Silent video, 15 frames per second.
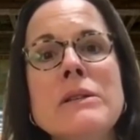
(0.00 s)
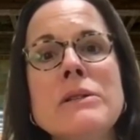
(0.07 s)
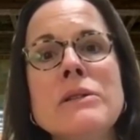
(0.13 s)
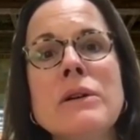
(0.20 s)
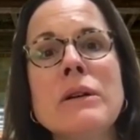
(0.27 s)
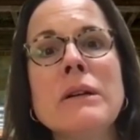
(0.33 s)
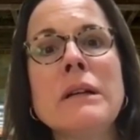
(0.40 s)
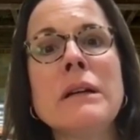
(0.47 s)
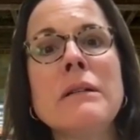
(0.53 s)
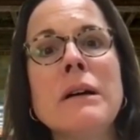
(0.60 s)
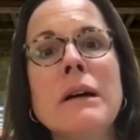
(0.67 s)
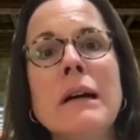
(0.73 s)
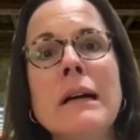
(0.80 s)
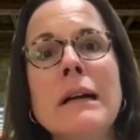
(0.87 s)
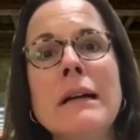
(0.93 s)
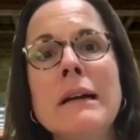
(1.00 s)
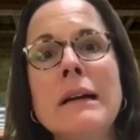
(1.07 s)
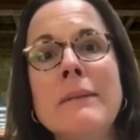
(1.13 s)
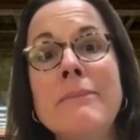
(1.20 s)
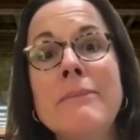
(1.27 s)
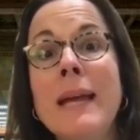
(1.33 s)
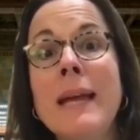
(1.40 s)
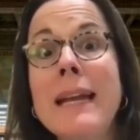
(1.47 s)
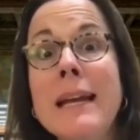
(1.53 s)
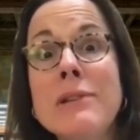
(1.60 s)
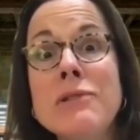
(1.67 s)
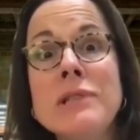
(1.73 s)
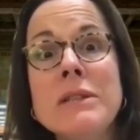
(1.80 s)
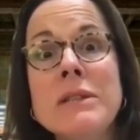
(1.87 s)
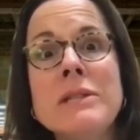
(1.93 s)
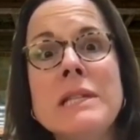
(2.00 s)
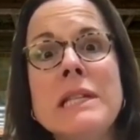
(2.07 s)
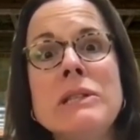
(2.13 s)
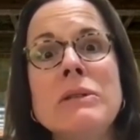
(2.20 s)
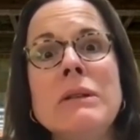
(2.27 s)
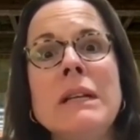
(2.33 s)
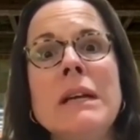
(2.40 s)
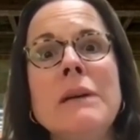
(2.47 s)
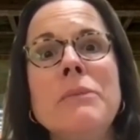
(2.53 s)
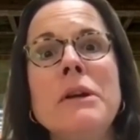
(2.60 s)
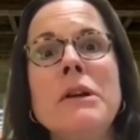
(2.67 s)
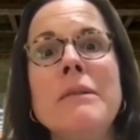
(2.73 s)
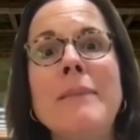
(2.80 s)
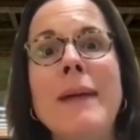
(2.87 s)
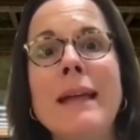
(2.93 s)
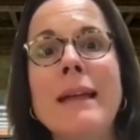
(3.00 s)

starting on an SGLT2 inhibitor,